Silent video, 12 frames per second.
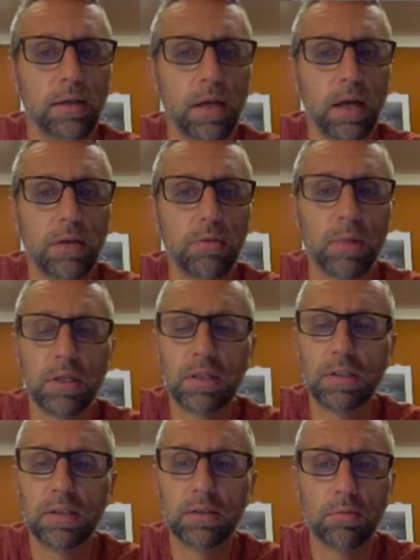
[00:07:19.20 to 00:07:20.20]
and you might
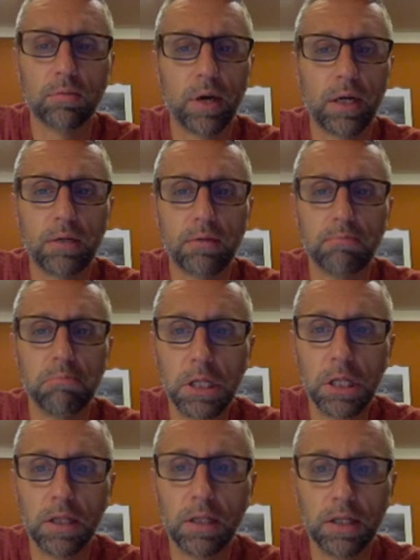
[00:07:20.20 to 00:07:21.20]
need to write
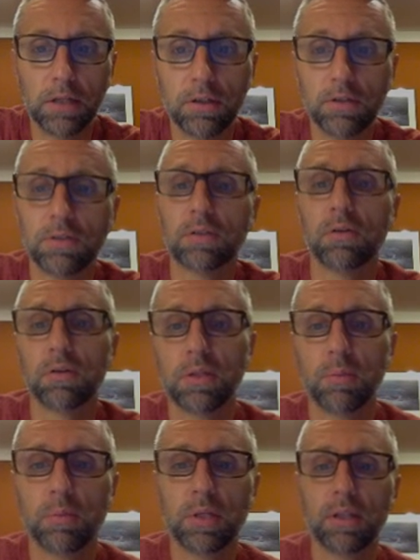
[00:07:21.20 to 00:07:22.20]
milliliters or
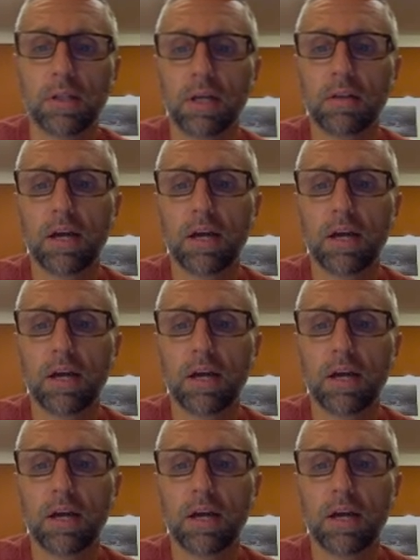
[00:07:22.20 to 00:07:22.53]
something like